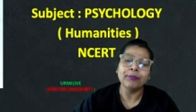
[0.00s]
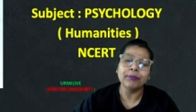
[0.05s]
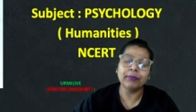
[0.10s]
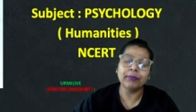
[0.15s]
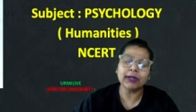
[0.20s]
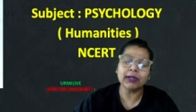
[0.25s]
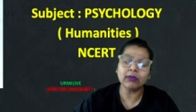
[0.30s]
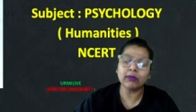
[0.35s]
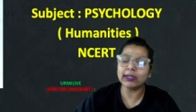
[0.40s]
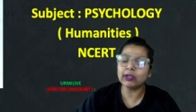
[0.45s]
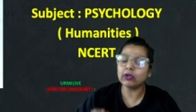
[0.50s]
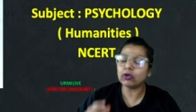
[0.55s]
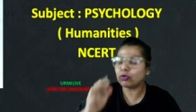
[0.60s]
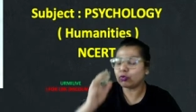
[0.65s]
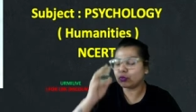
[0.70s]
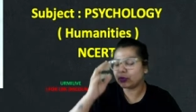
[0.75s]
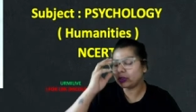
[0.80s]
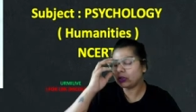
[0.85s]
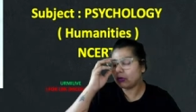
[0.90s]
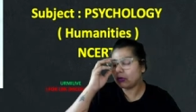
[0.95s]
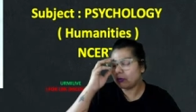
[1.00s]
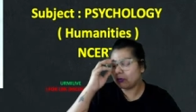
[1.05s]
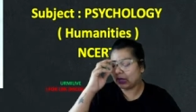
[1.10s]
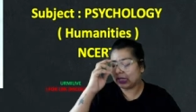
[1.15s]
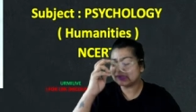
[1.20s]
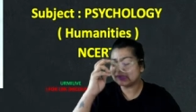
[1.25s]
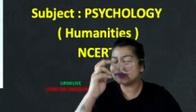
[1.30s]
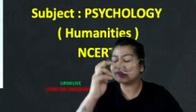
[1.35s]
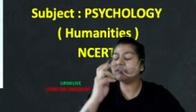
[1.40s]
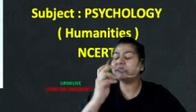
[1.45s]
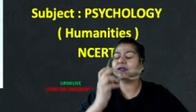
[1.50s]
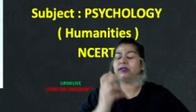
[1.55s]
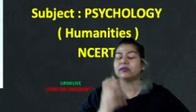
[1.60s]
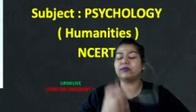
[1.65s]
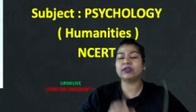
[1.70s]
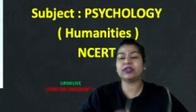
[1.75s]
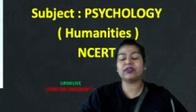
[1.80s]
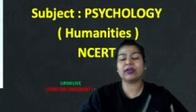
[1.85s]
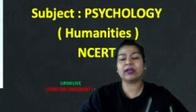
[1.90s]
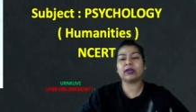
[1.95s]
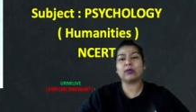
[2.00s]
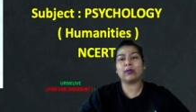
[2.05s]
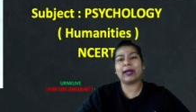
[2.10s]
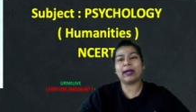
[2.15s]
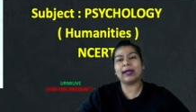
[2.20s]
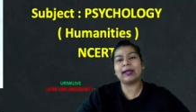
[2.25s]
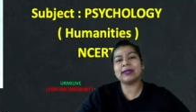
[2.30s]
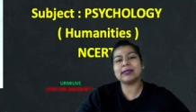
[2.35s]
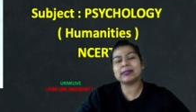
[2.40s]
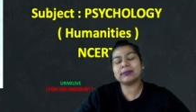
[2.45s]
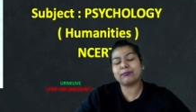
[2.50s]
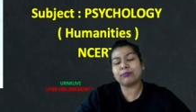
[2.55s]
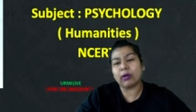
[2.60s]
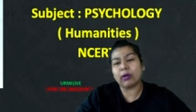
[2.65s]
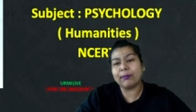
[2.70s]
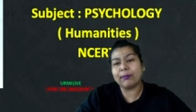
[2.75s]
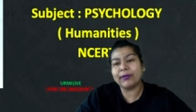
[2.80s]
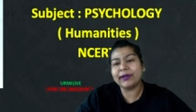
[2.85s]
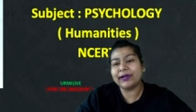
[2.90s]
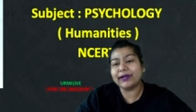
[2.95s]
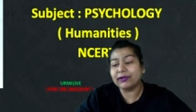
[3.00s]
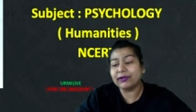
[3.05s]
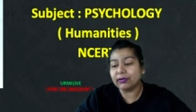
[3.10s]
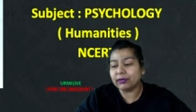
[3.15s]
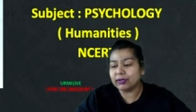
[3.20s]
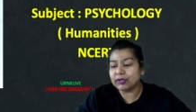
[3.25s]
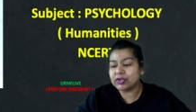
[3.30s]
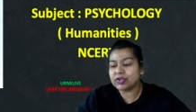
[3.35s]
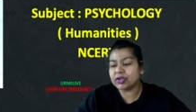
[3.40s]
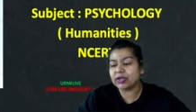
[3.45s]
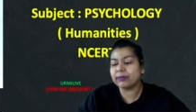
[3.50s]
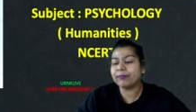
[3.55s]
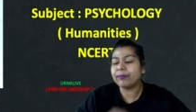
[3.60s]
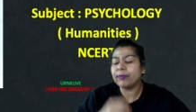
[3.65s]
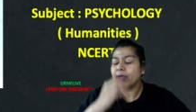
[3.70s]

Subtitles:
But when you're doing your masters, which requires a proper internship,